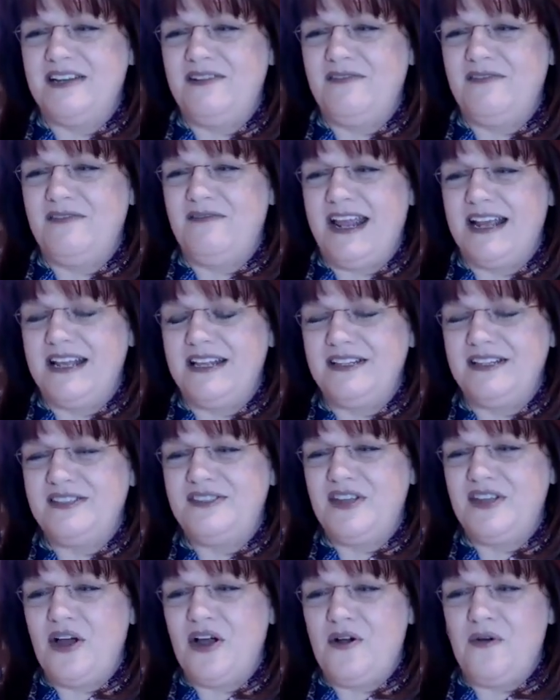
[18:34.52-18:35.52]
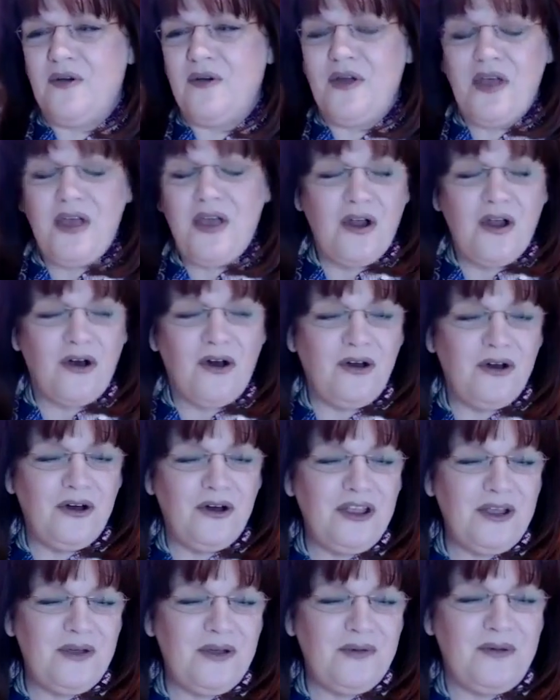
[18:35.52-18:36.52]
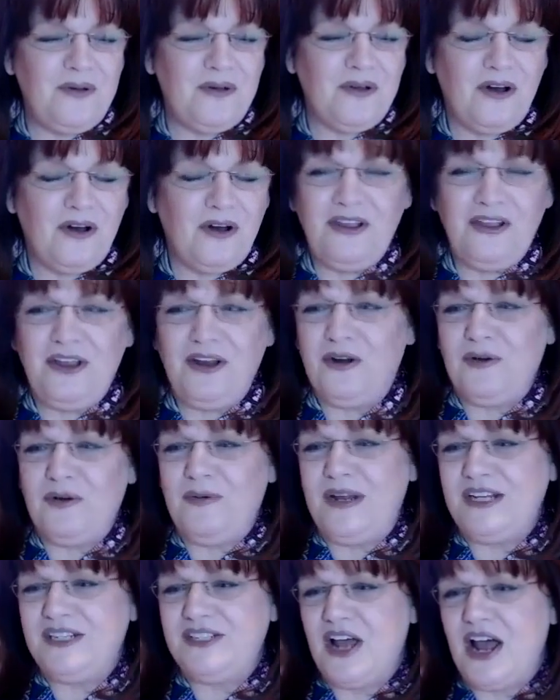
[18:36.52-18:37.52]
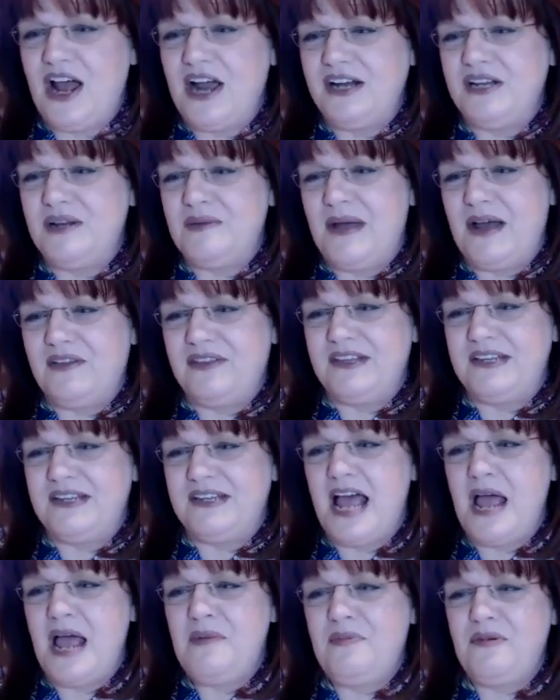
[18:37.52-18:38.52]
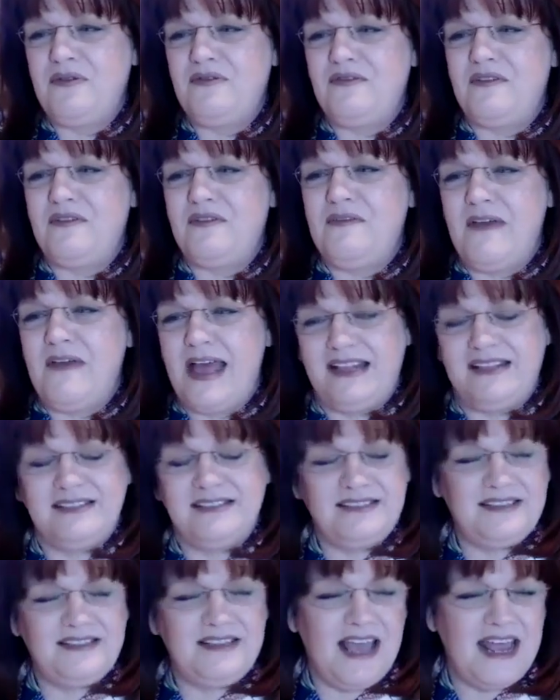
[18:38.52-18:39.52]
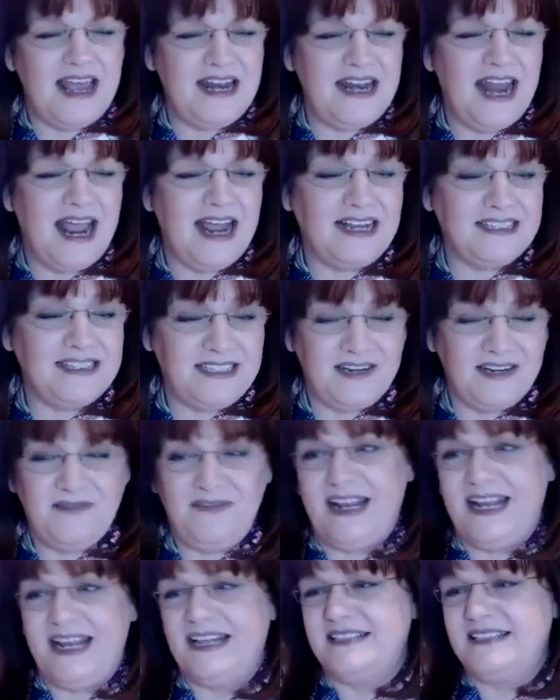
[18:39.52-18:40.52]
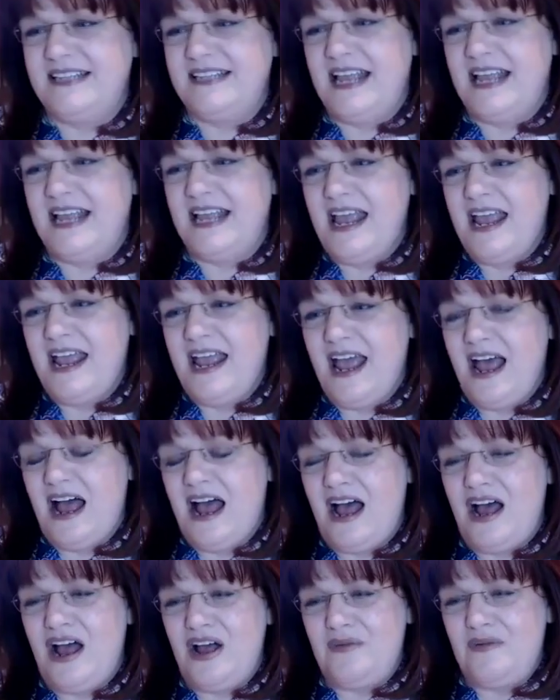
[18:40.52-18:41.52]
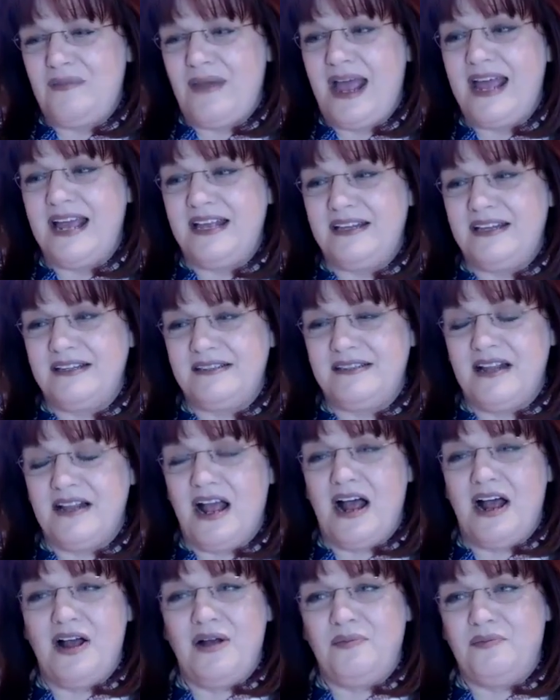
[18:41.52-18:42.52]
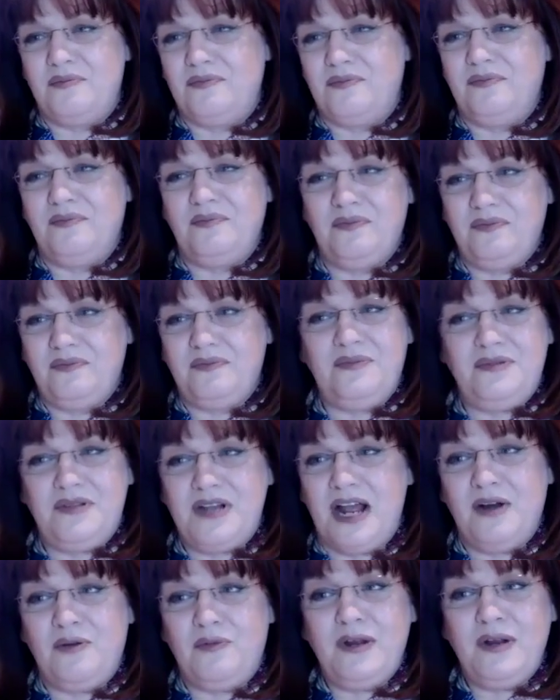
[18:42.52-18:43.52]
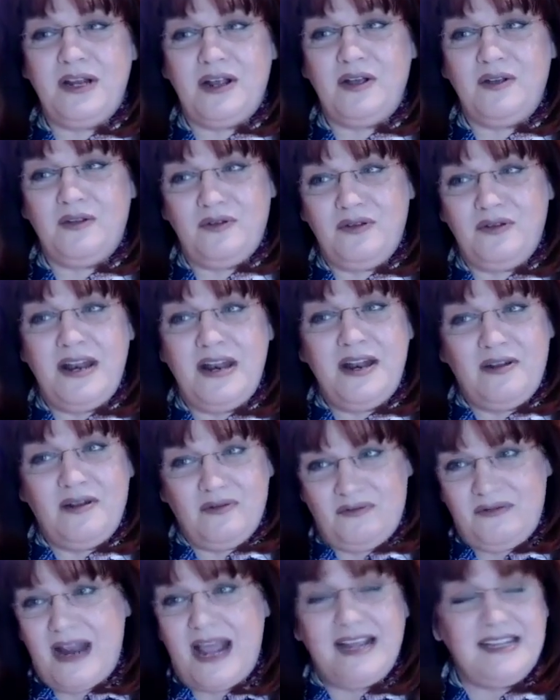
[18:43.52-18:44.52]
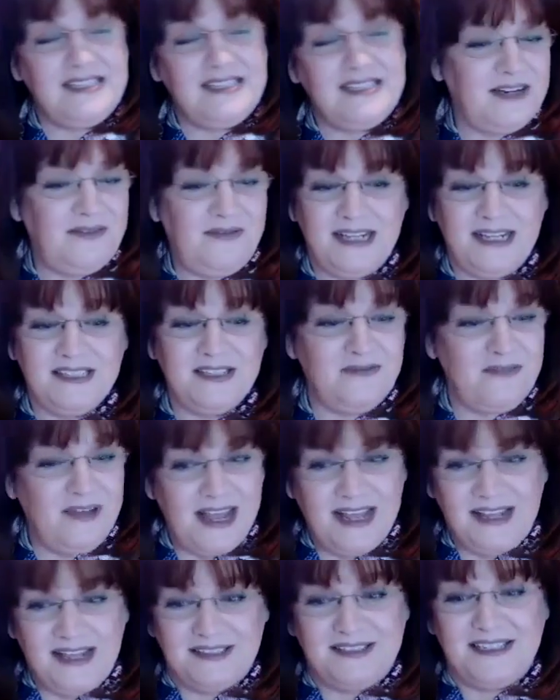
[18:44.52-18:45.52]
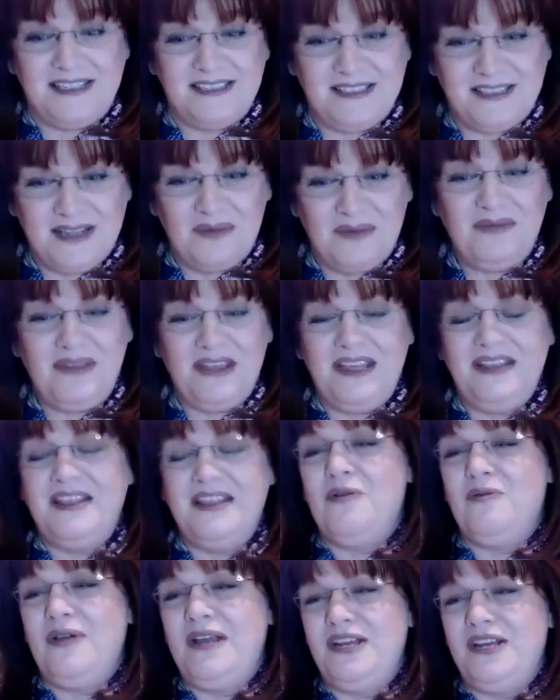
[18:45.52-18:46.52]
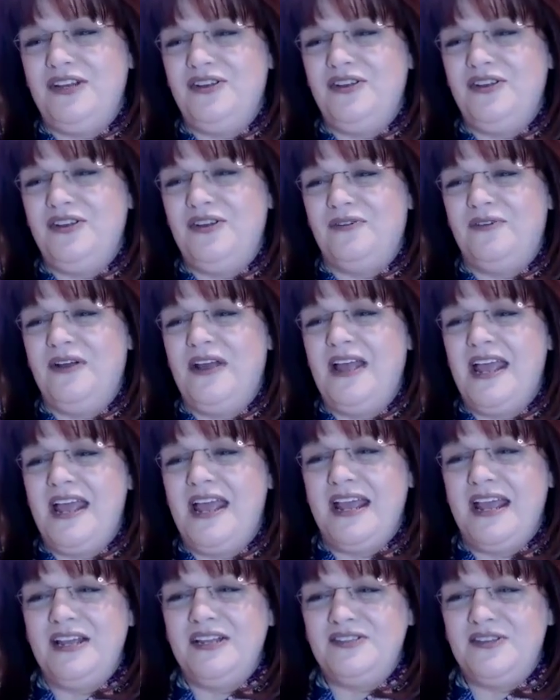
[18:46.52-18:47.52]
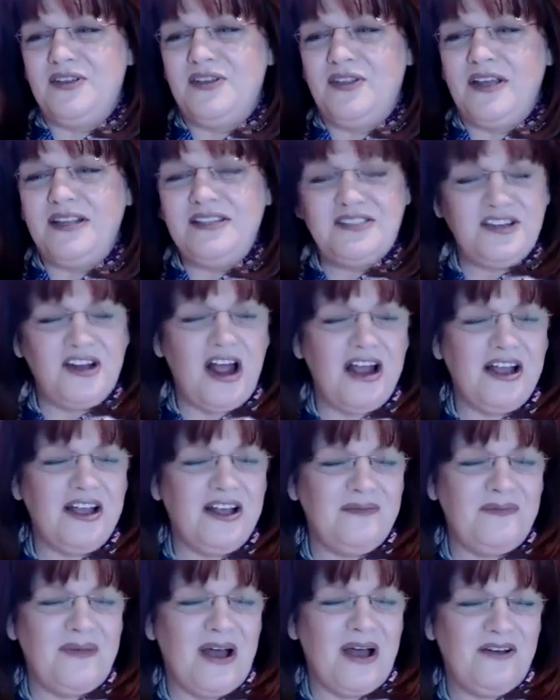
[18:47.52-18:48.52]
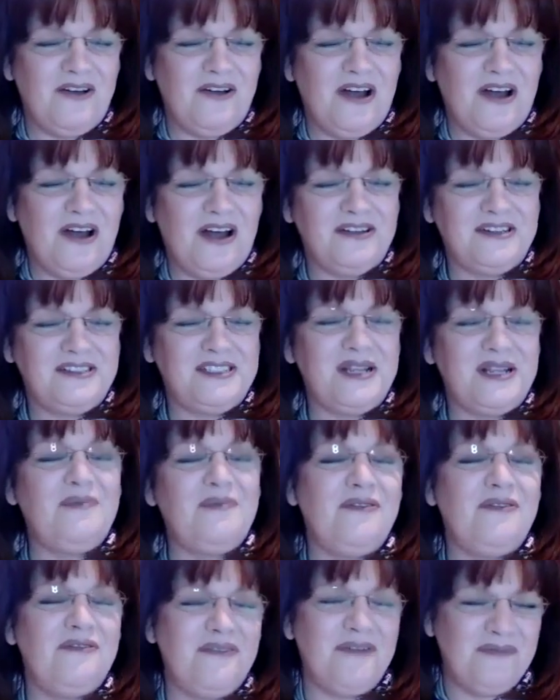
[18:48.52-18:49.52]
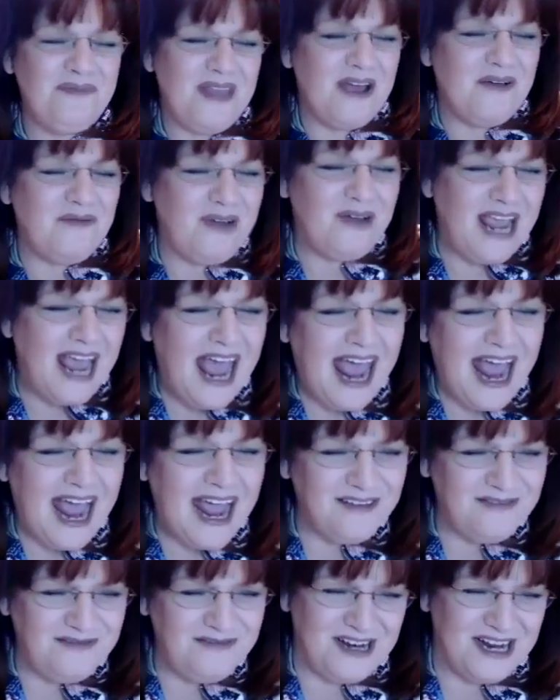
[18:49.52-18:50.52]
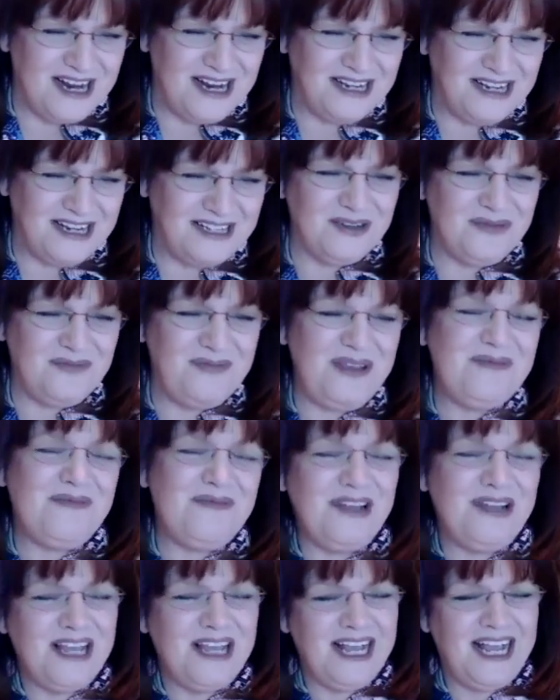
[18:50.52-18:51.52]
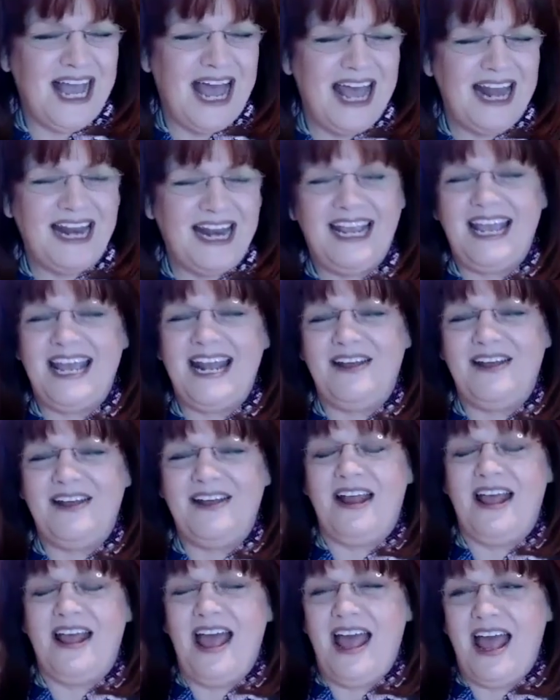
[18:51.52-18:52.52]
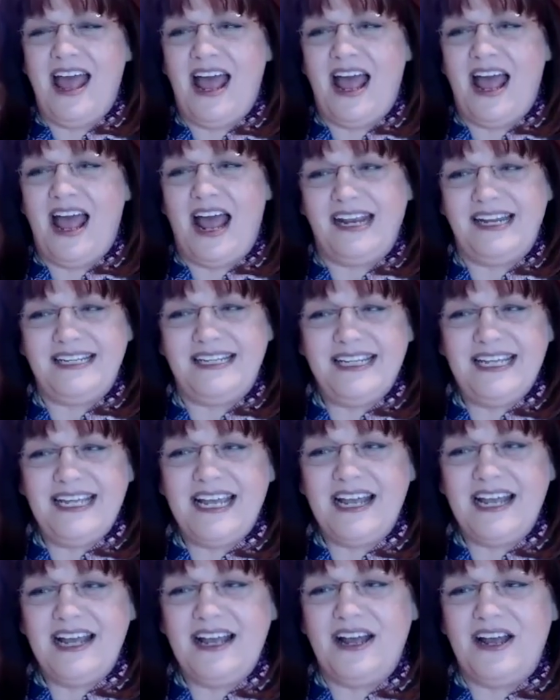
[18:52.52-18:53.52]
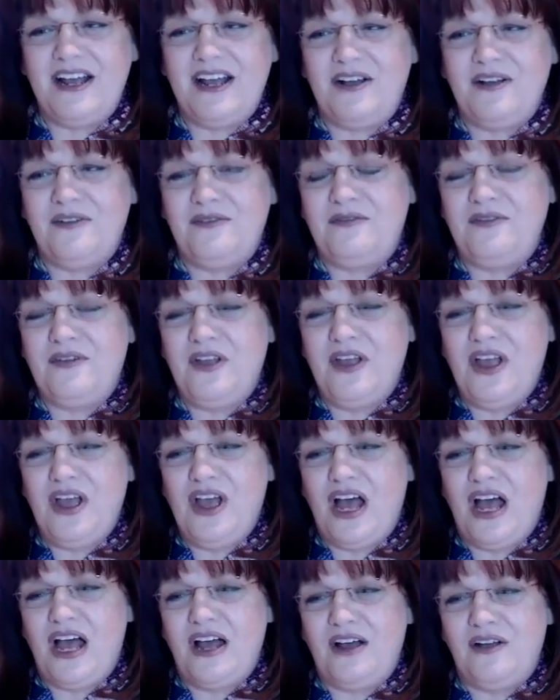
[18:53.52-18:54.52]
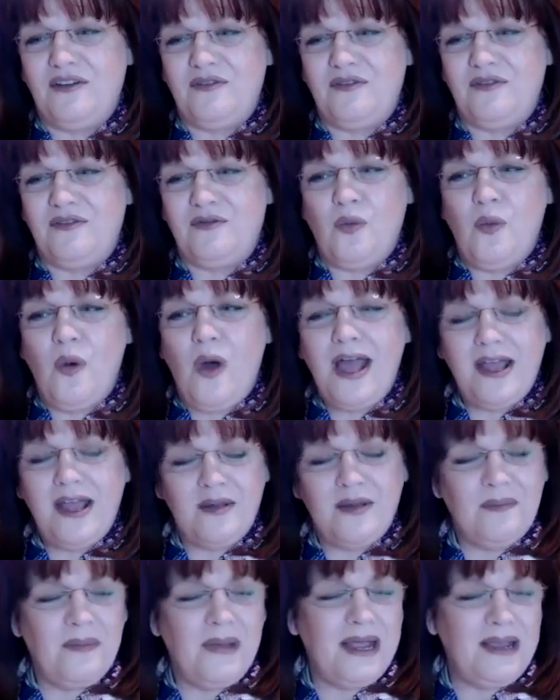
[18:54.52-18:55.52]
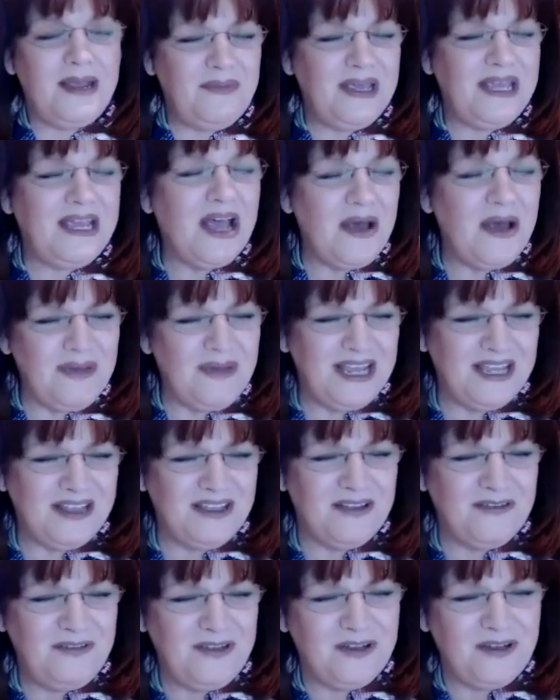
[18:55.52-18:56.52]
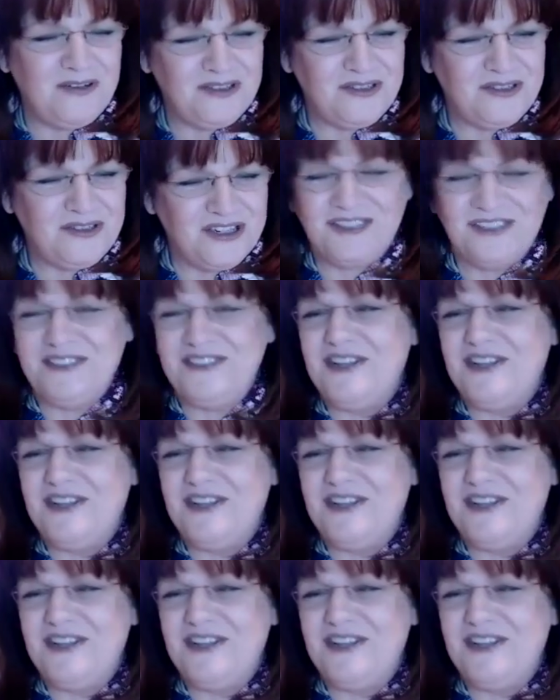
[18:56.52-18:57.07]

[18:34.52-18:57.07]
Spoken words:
Advanced. So earlier we talked about the type of events that Next Advanced has done. Next Advanced events is something that we do. So let's talk about some of them that we have done, so people can kind of get an idea of what might be coming in the future.